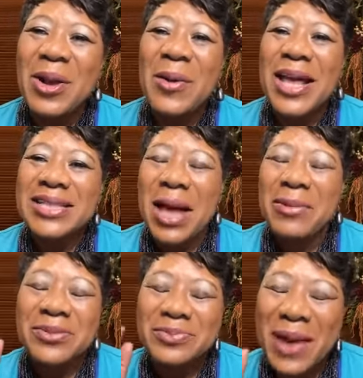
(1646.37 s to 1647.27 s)
You know, and
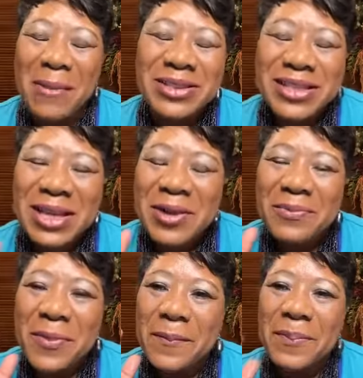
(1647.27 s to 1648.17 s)
as I was I was
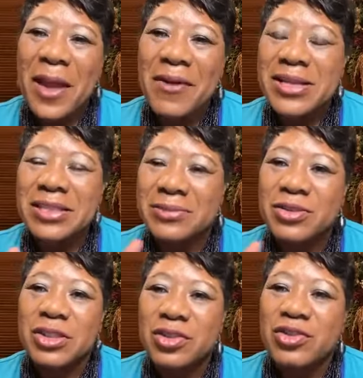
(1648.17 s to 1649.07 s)
preparing
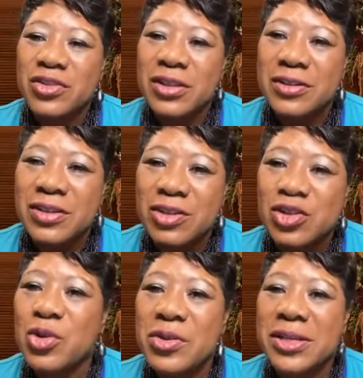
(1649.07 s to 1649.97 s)
to to to,
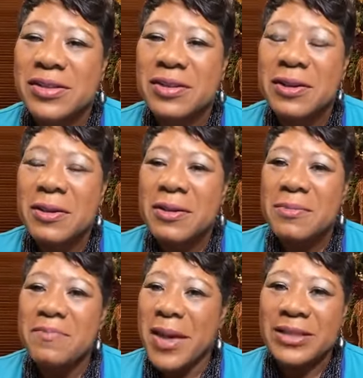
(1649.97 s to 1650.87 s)
to do this
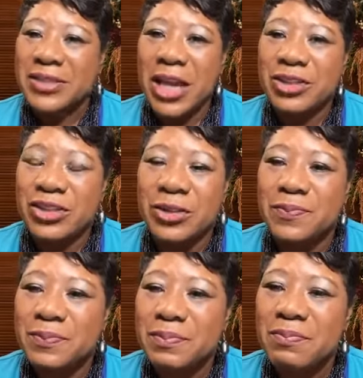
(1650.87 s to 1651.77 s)

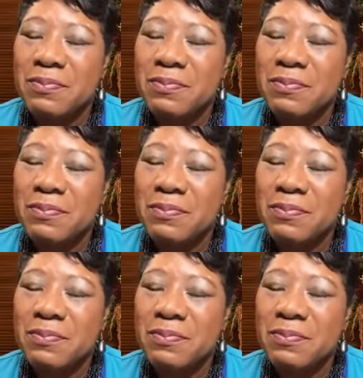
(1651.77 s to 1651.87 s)
meditation,